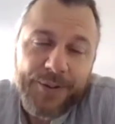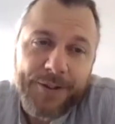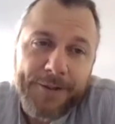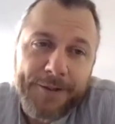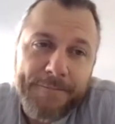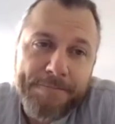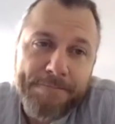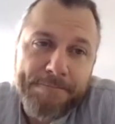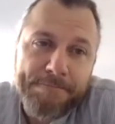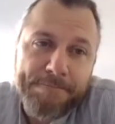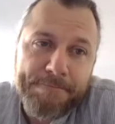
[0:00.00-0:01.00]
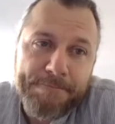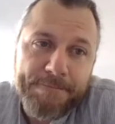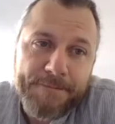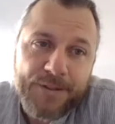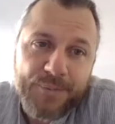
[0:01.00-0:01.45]

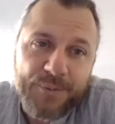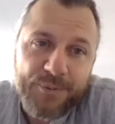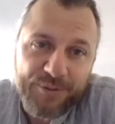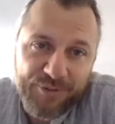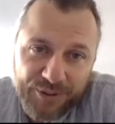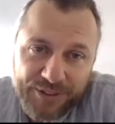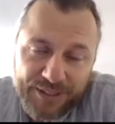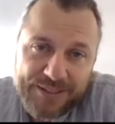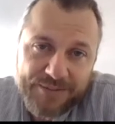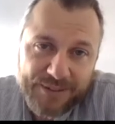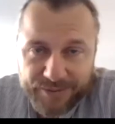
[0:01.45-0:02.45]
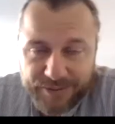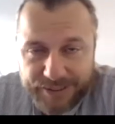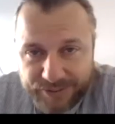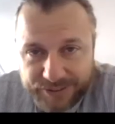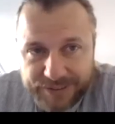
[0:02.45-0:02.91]
what we've looked at is very
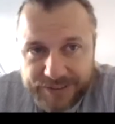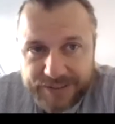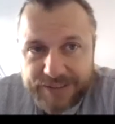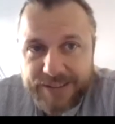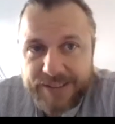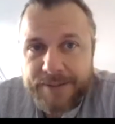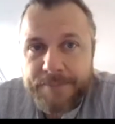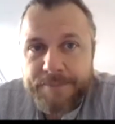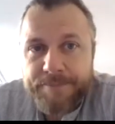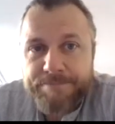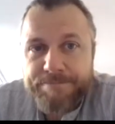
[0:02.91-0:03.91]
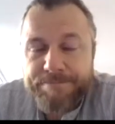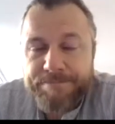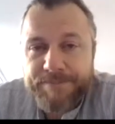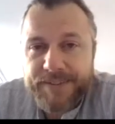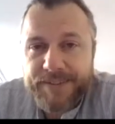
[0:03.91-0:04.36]
interesting.
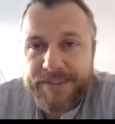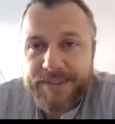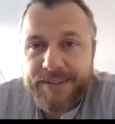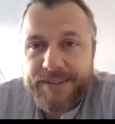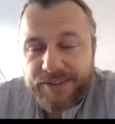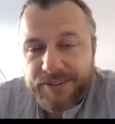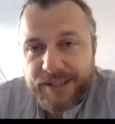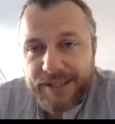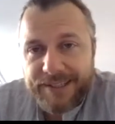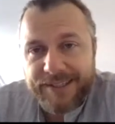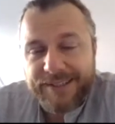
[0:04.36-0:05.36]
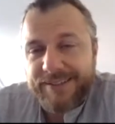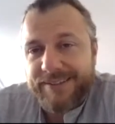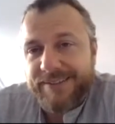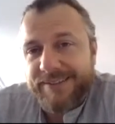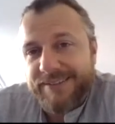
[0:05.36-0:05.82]
The underlying
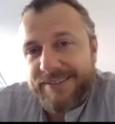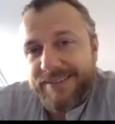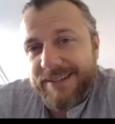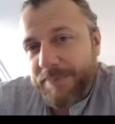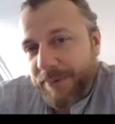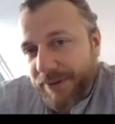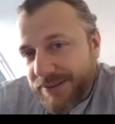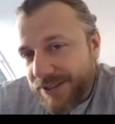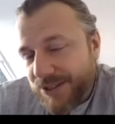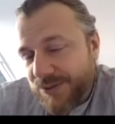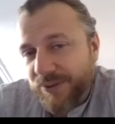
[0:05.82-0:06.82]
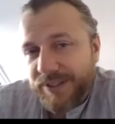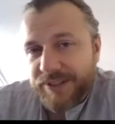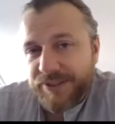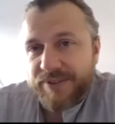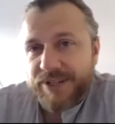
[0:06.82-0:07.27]
hypothesis for the
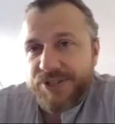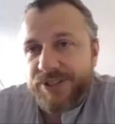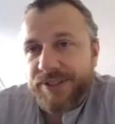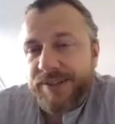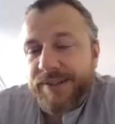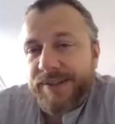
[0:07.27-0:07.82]
intervention